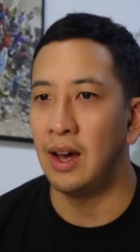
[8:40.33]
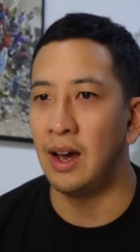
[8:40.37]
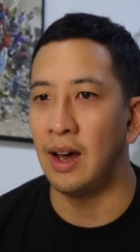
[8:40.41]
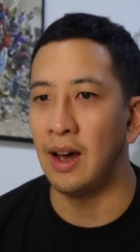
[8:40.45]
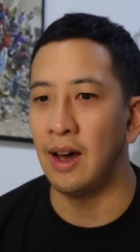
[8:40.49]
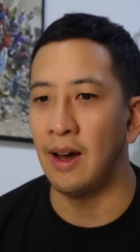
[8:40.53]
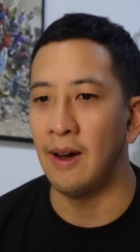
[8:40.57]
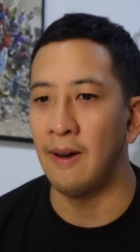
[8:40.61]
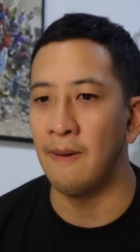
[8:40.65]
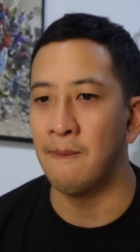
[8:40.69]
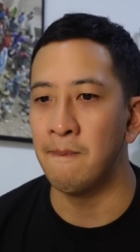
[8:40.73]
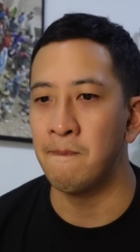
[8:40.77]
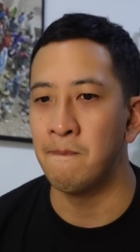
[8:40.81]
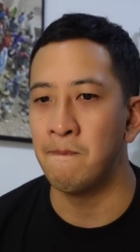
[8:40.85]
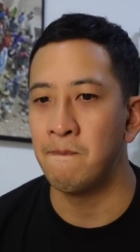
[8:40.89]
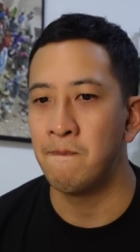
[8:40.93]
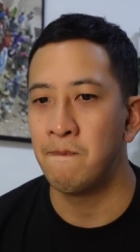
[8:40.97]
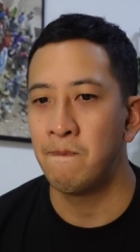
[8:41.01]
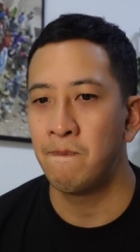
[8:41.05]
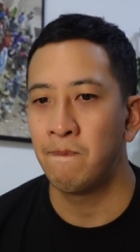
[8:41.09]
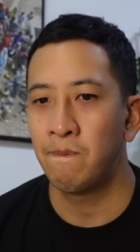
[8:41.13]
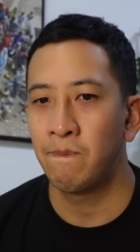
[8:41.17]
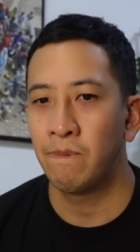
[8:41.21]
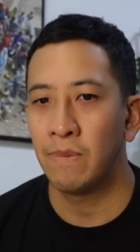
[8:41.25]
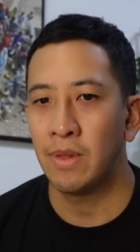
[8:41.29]
Um,
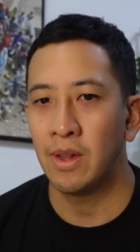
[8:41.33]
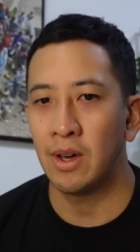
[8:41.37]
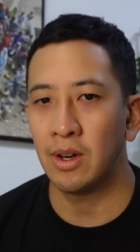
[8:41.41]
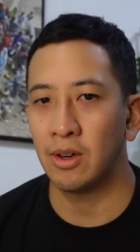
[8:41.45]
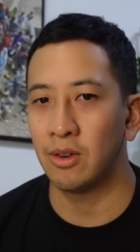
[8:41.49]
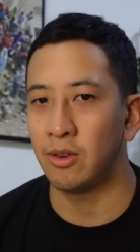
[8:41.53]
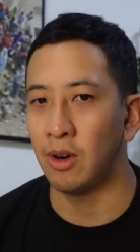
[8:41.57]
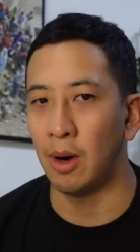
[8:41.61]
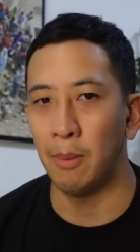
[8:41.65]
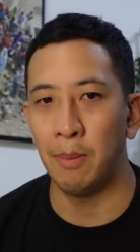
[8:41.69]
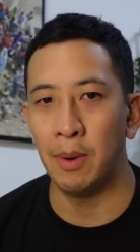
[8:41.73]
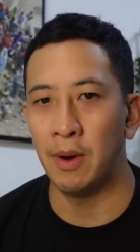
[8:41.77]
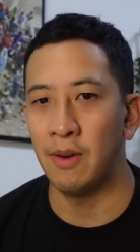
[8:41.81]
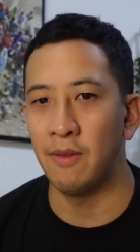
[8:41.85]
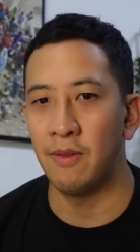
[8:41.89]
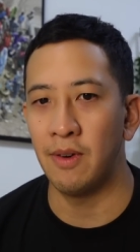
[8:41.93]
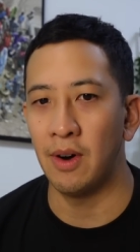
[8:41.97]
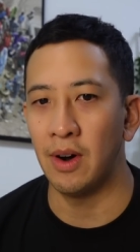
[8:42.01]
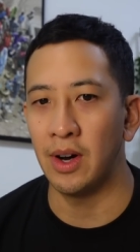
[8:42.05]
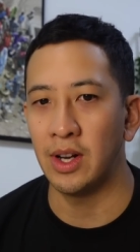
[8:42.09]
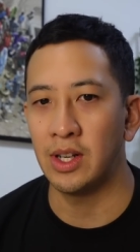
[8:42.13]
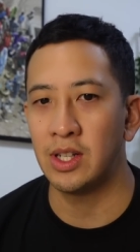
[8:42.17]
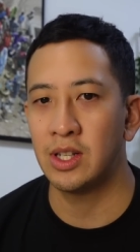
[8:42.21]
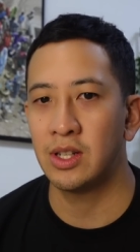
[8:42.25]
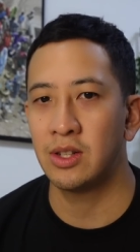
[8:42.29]
grew up in
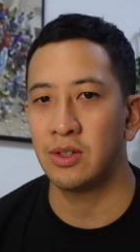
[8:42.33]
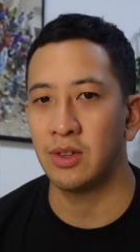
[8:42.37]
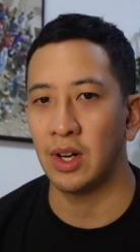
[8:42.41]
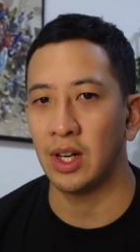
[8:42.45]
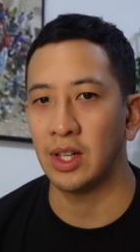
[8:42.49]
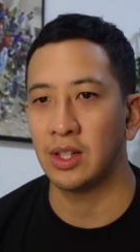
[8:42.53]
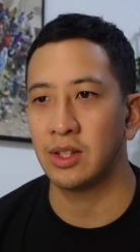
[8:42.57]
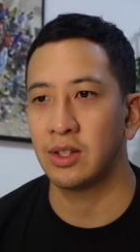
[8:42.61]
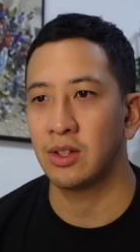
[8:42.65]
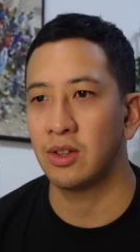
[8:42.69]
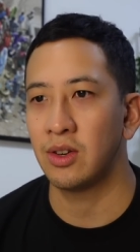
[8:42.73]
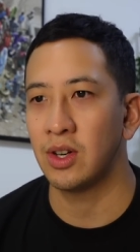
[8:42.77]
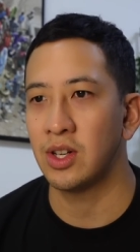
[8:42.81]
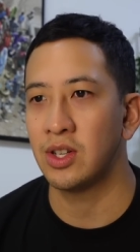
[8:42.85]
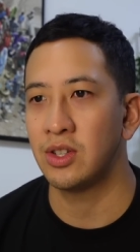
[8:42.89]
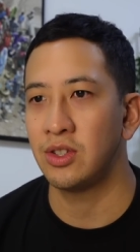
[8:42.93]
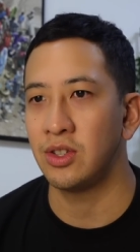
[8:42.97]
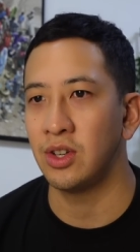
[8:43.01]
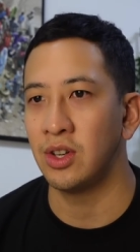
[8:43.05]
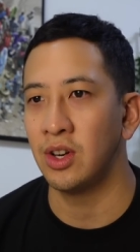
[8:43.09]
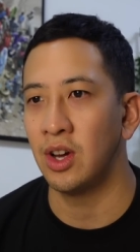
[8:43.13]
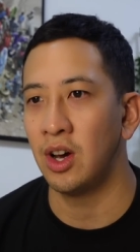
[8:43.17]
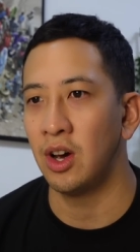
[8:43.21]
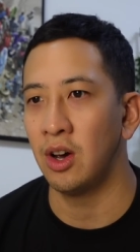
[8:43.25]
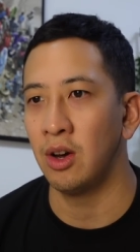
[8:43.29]
a very strict
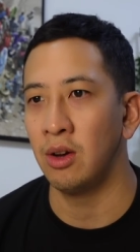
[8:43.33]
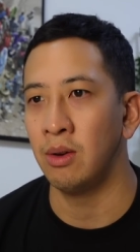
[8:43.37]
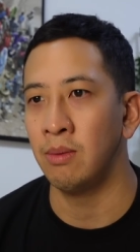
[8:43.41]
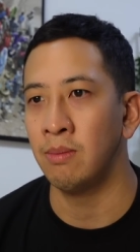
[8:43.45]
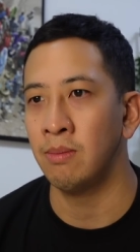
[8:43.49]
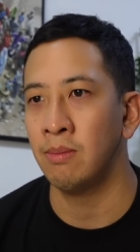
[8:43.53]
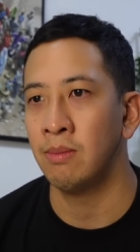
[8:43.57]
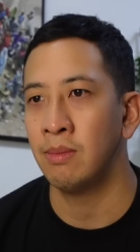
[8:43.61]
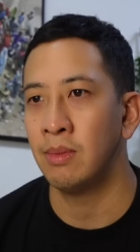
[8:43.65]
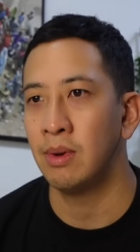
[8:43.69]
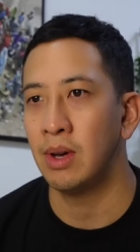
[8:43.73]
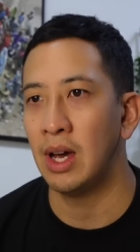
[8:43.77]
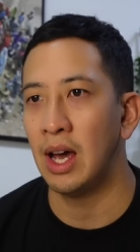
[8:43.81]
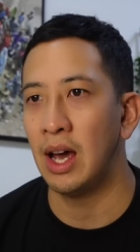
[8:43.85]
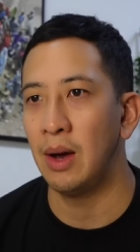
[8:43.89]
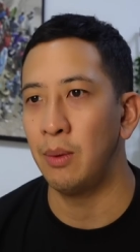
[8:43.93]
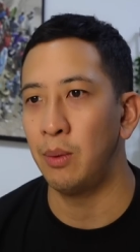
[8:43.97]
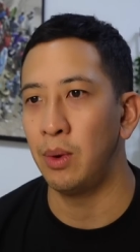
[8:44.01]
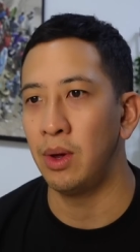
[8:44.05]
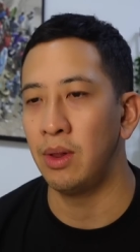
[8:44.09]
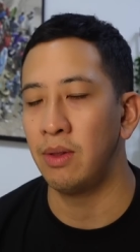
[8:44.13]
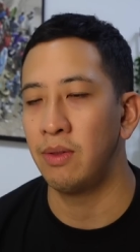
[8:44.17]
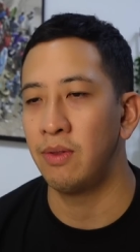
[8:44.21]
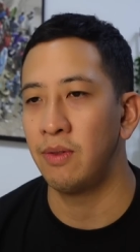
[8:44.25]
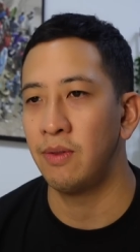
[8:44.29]
Christian home
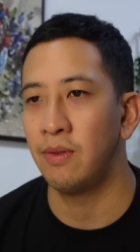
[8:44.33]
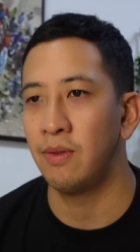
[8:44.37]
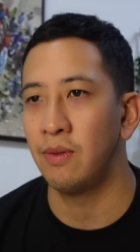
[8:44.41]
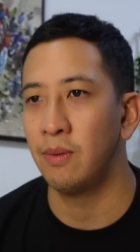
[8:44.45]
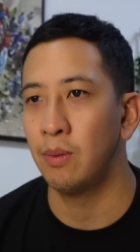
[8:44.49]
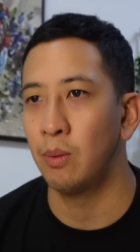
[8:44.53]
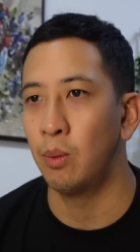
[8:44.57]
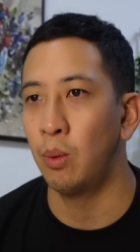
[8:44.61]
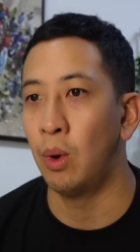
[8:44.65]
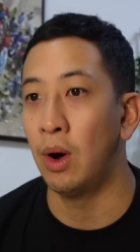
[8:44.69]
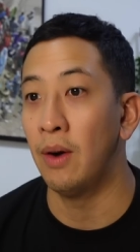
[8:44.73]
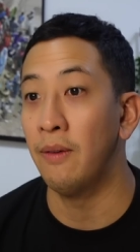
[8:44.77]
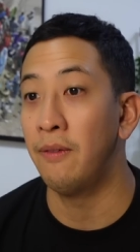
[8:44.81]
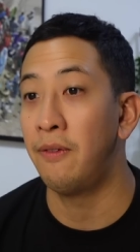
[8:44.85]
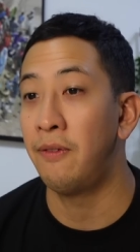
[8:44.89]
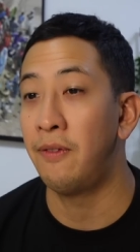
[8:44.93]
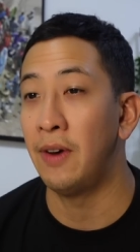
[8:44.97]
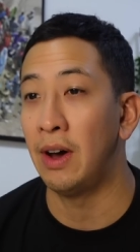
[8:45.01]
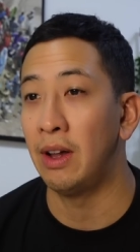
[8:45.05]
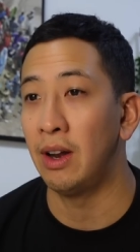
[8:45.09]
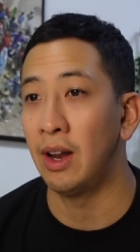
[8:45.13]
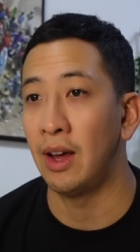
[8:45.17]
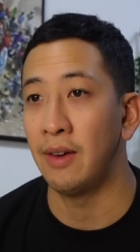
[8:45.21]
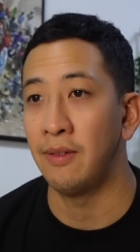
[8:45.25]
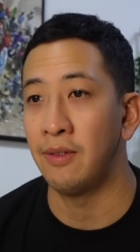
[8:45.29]
with what
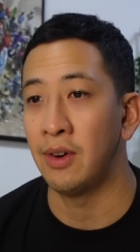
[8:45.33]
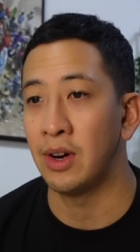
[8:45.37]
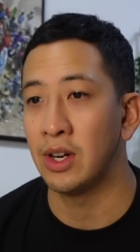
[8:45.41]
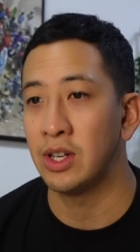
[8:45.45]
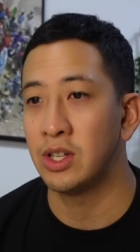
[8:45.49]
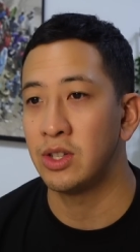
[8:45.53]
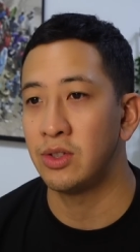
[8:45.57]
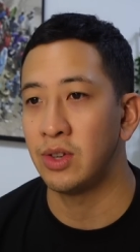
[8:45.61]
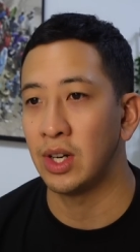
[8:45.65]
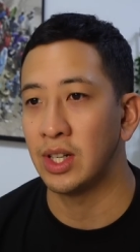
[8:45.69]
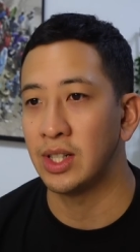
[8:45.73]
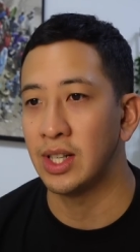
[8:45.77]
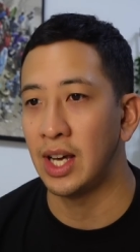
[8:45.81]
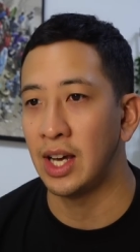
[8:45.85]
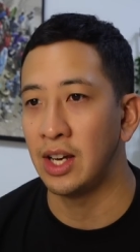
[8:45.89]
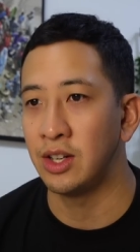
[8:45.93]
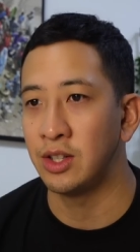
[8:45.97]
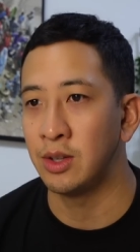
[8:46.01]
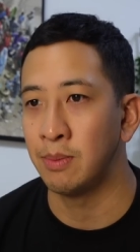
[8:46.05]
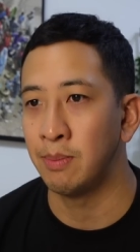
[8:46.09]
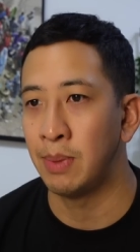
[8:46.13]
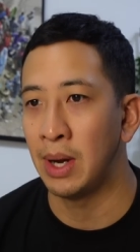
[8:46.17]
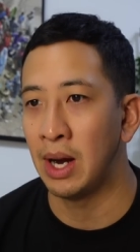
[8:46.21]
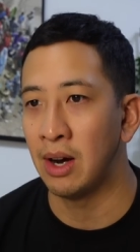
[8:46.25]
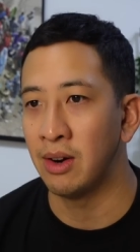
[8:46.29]
felt like very strict
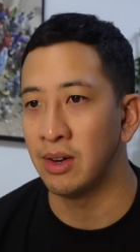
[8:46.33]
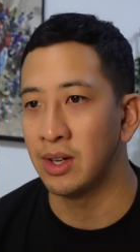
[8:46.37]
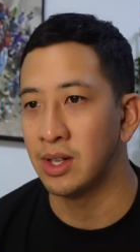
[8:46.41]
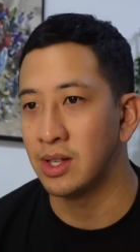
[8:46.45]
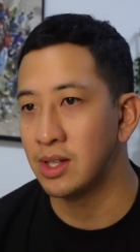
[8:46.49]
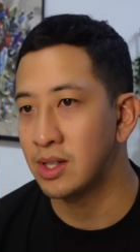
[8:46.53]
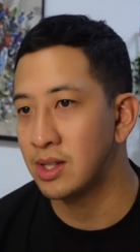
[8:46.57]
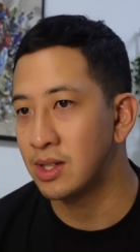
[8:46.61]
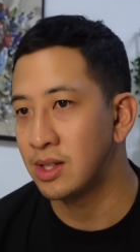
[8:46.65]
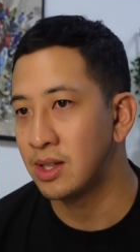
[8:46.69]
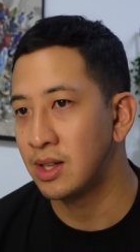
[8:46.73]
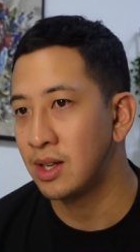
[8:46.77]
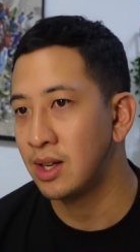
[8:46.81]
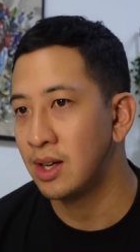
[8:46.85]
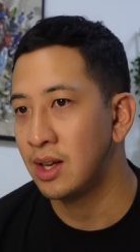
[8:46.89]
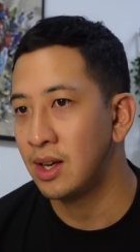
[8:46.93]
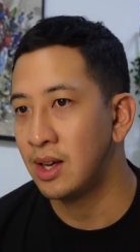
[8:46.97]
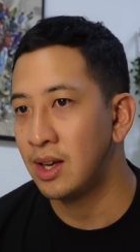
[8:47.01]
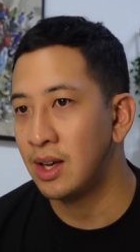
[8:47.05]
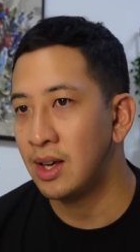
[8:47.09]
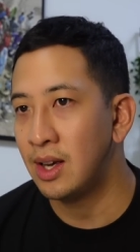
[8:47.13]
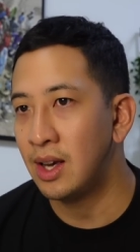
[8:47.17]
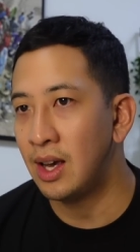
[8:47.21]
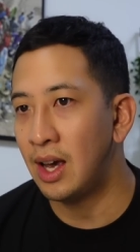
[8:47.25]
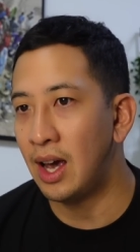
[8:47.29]
Asian parents,
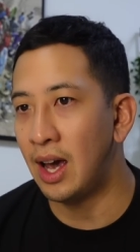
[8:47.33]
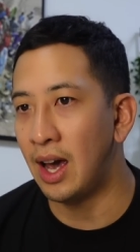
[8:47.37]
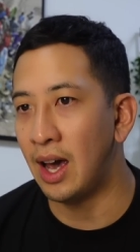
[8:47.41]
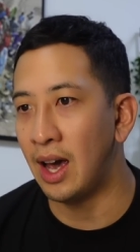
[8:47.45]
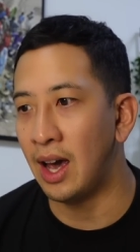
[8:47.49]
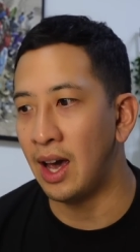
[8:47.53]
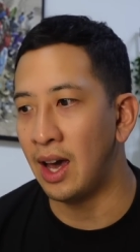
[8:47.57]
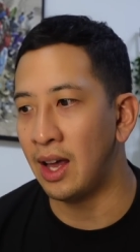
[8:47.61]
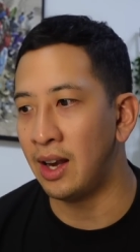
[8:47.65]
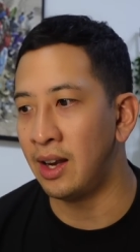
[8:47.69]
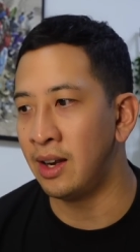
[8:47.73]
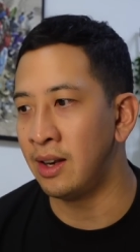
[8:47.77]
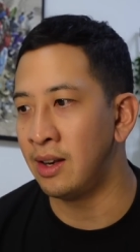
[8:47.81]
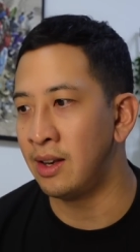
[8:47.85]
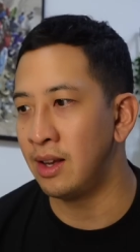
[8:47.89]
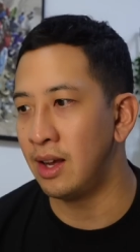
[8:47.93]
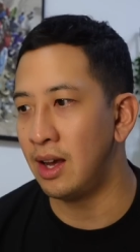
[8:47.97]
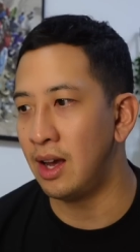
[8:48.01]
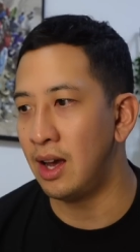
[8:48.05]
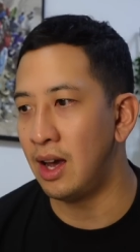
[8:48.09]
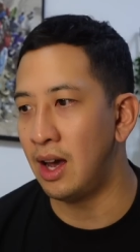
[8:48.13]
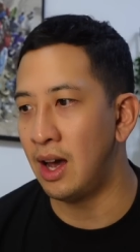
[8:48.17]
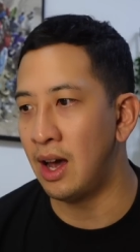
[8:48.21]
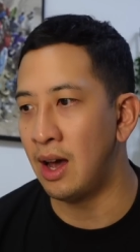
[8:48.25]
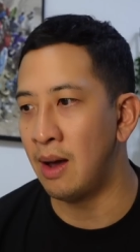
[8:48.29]
and
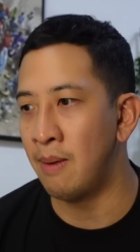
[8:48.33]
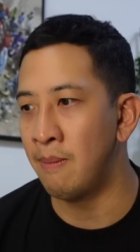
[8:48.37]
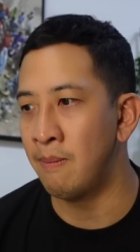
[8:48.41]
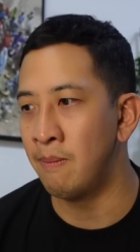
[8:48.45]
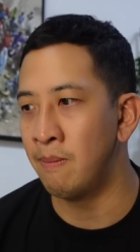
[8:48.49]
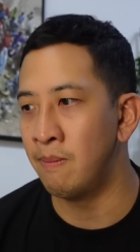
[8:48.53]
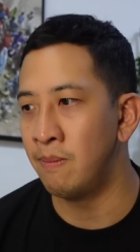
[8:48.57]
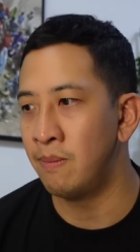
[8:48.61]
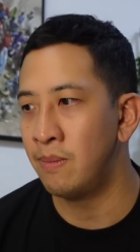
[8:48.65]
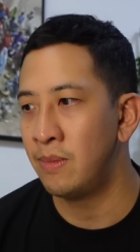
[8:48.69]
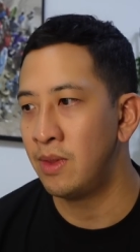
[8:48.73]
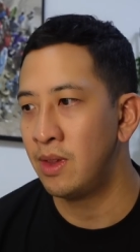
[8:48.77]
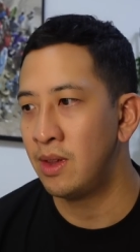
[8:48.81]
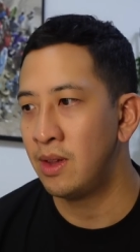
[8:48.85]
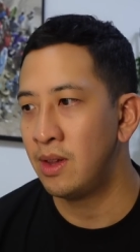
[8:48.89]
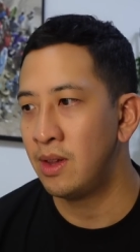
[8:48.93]
um,